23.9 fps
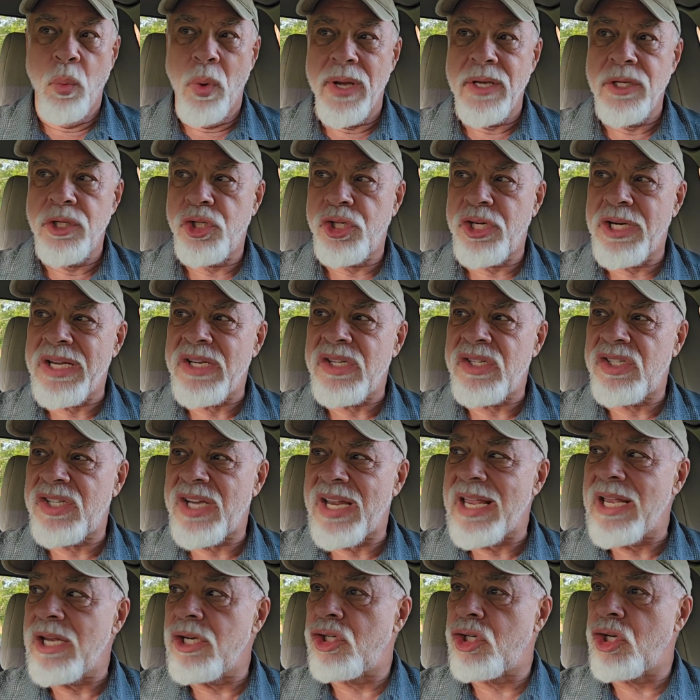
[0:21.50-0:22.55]
When she
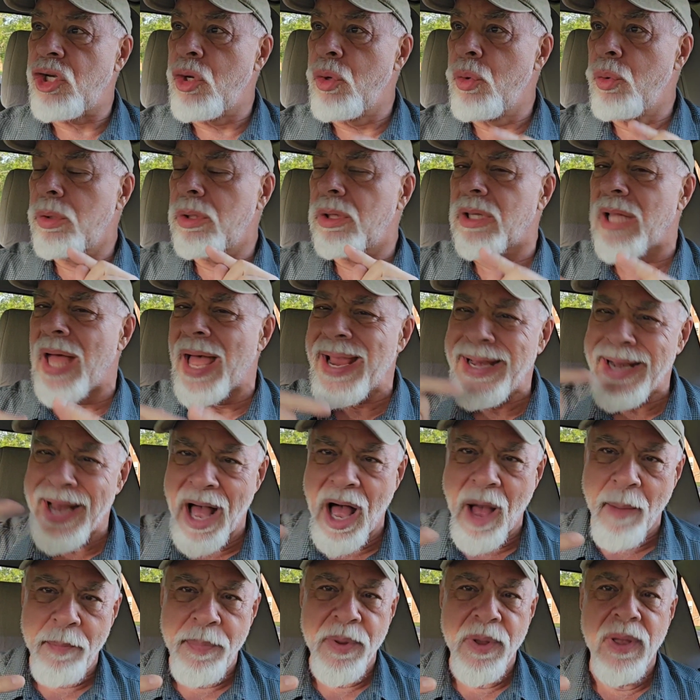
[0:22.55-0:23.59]
sees you light
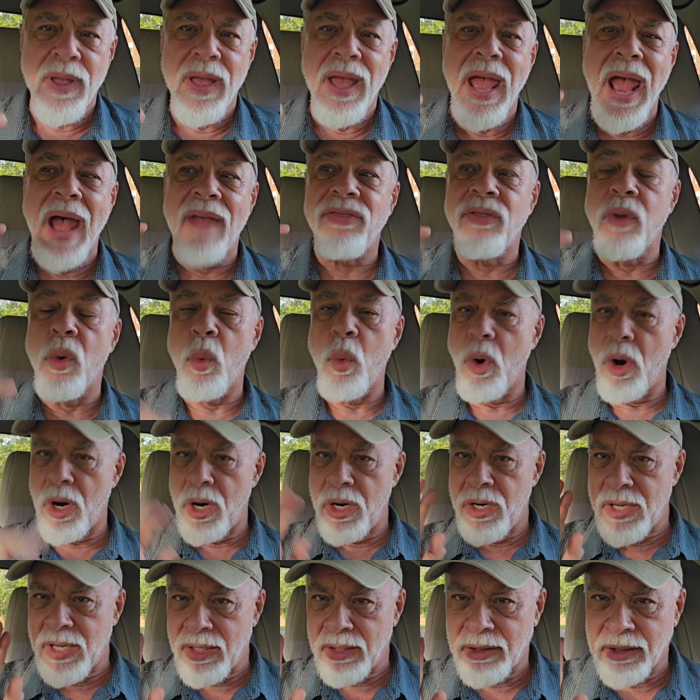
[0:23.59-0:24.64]
up at the
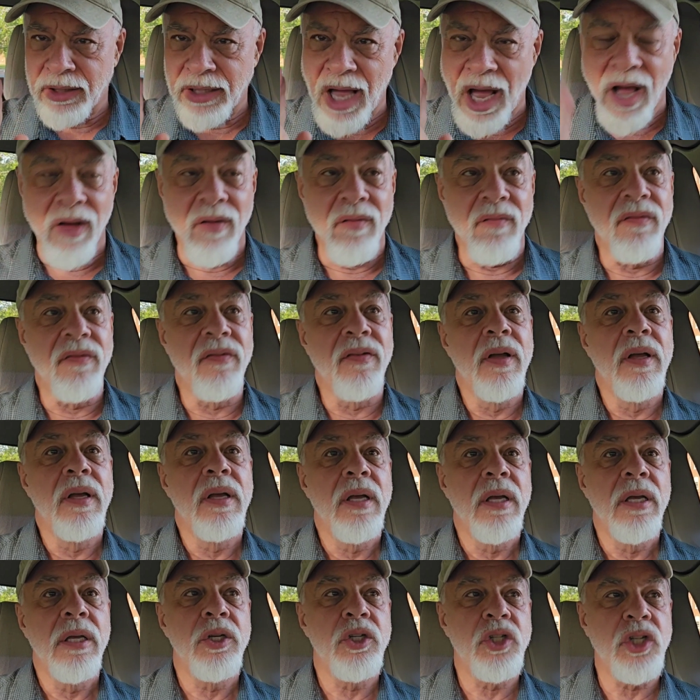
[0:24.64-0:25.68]
word love,
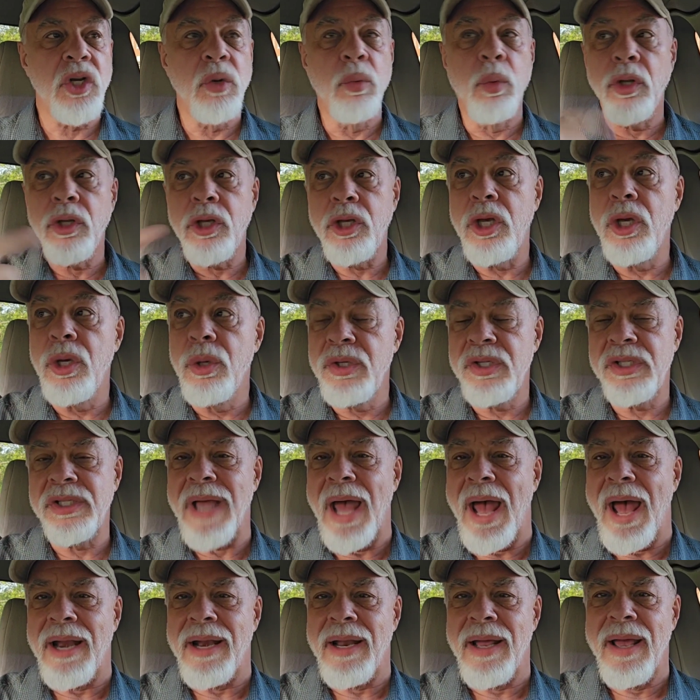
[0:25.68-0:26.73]
she will use
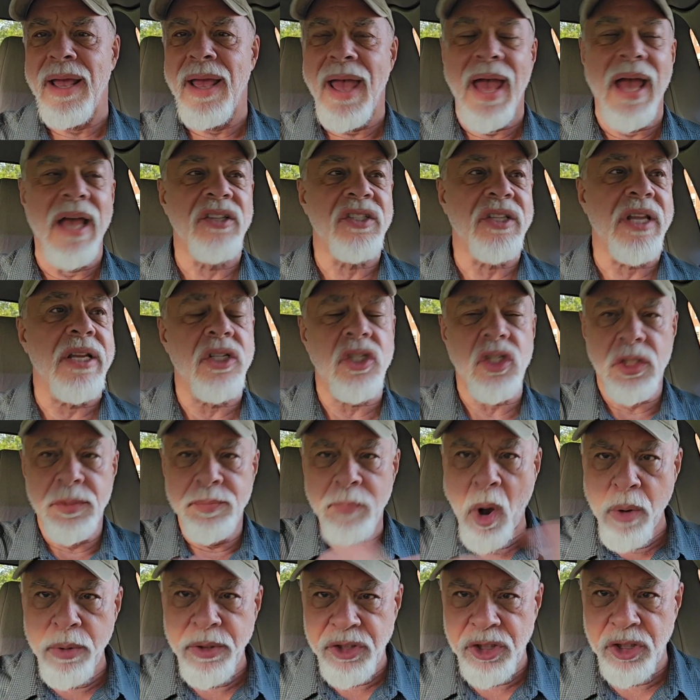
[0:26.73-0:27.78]
that as a
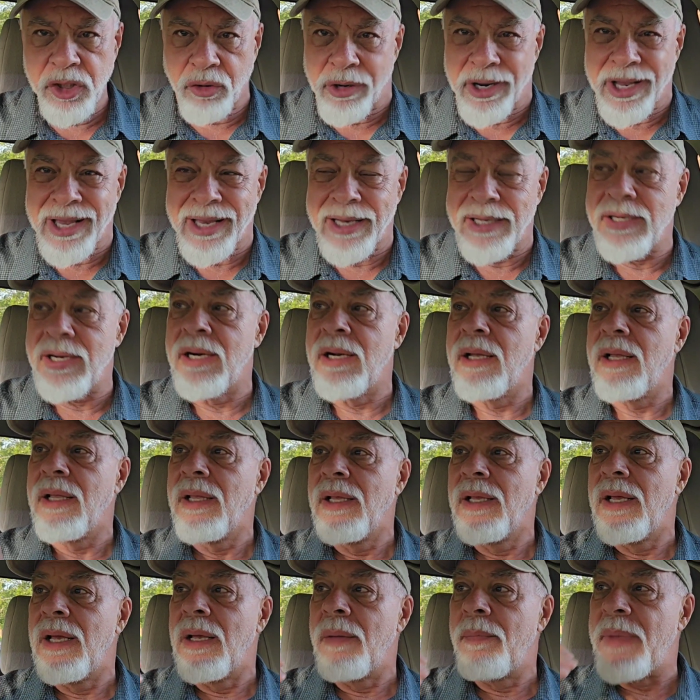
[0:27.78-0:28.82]
smokescreen
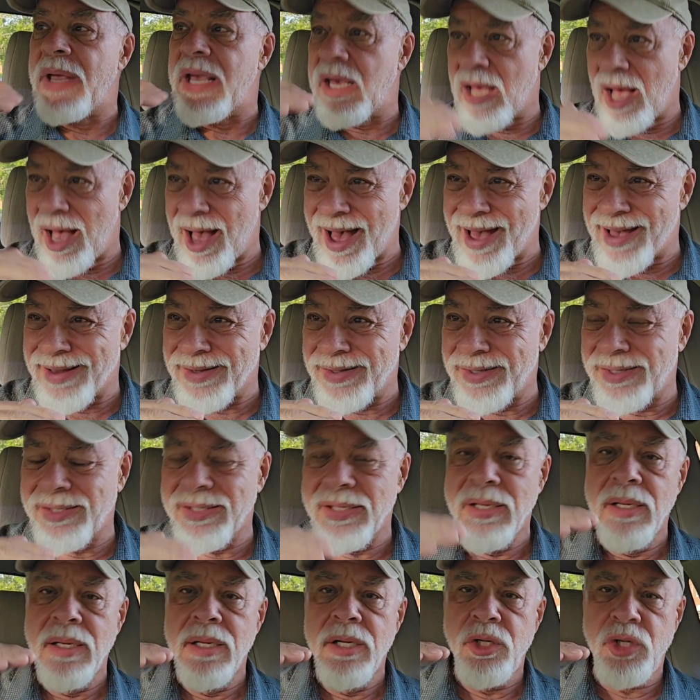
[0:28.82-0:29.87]

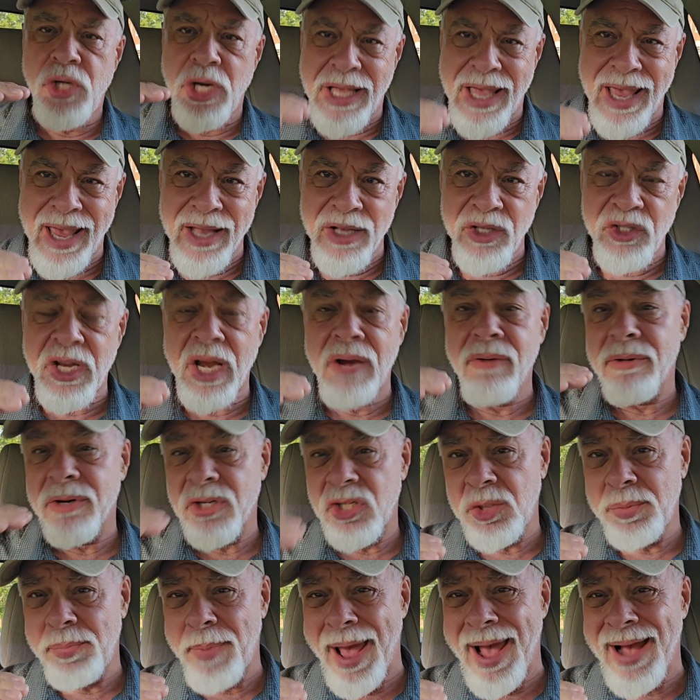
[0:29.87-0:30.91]
because she can't say
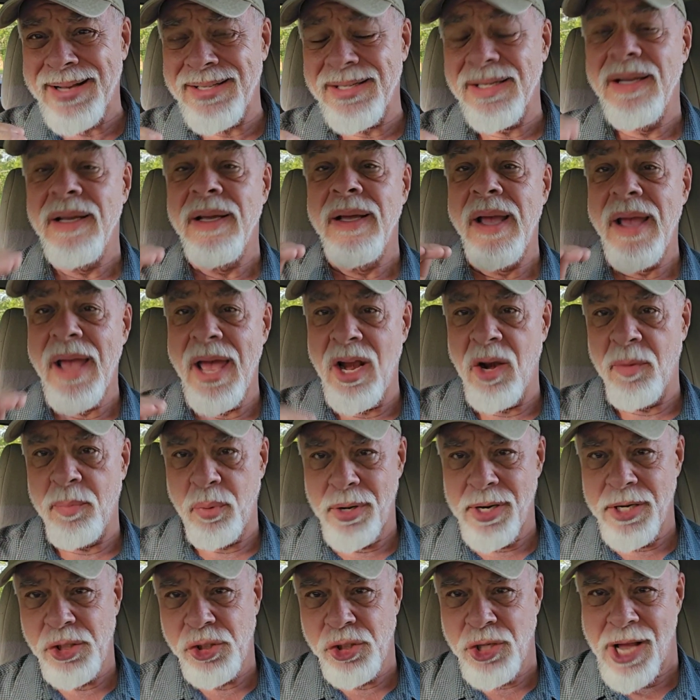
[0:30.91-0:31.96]
respect and
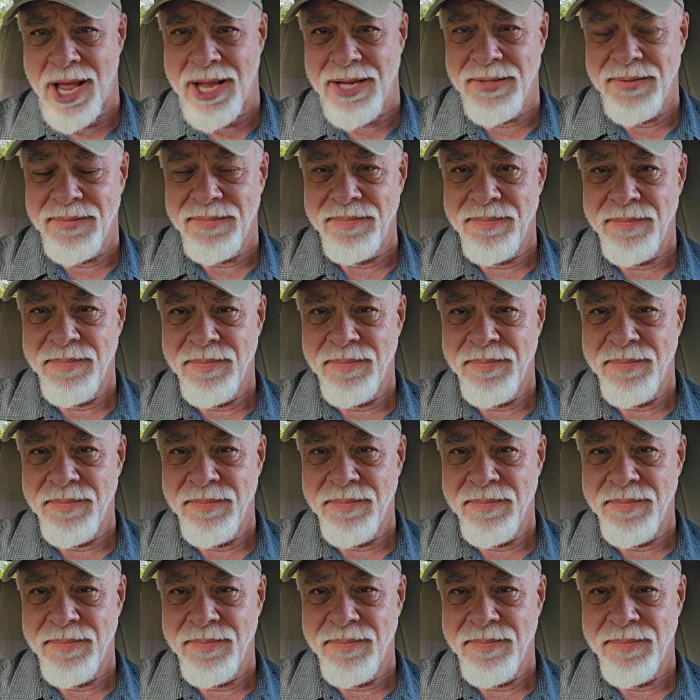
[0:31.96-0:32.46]
appreciate.